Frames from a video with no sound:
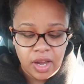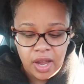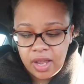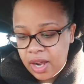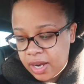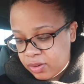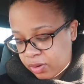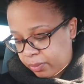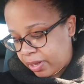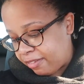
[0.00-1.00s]
and i
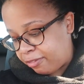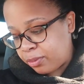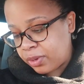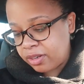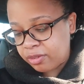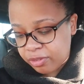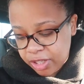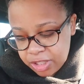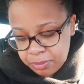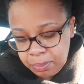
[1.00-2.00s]
know that we have food in the
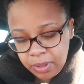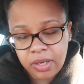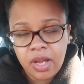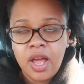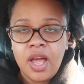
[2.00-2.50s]
fridge but